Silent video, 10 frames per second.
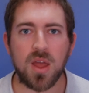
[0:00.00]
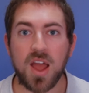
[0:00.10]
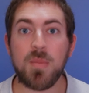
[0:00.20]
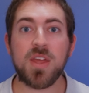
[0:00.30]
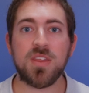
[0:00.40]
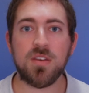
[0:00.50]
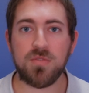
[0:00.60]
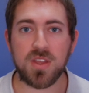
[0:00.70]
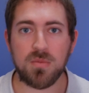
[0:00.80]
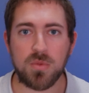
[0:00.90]
I make the
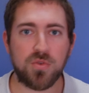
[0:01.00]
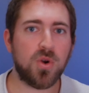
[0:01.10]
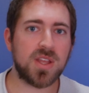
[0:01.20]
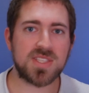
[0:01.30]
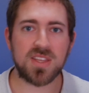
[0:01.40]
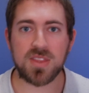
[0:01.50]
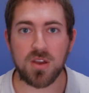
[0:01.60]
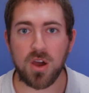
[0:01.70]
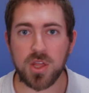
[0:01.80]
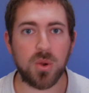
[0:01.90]
event before I sync the
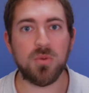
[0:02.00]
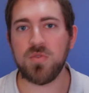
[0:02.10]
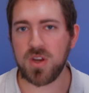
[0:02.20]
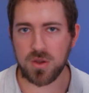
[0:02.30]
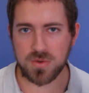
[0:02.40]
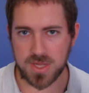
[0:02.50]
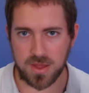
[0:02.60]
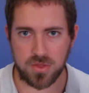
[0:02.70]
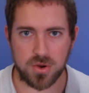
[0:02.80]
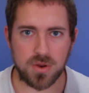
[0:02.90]
audio and video
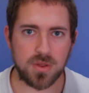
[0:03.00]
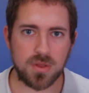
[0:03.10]
together.